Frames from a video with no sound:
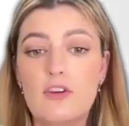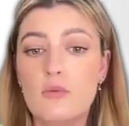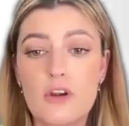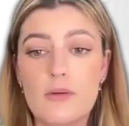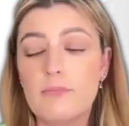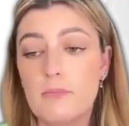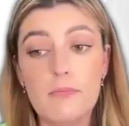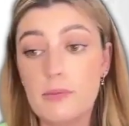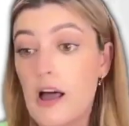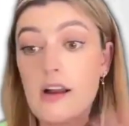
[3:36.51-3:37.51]
You want to
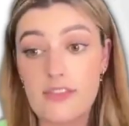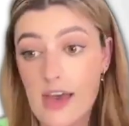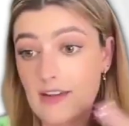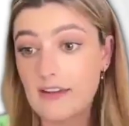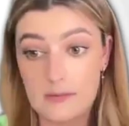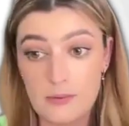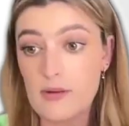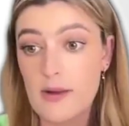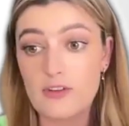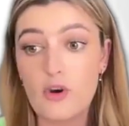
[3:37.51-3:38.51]
plug that in
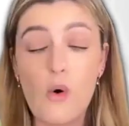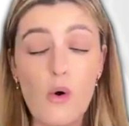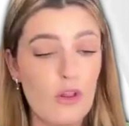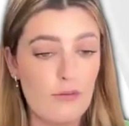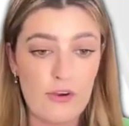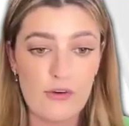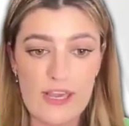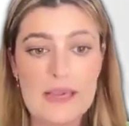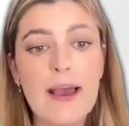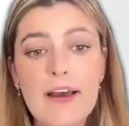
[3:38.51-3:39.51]
pretty much all of your
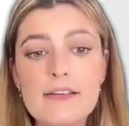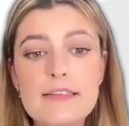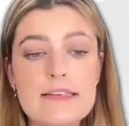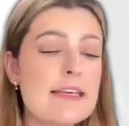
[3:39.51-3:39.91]
emails.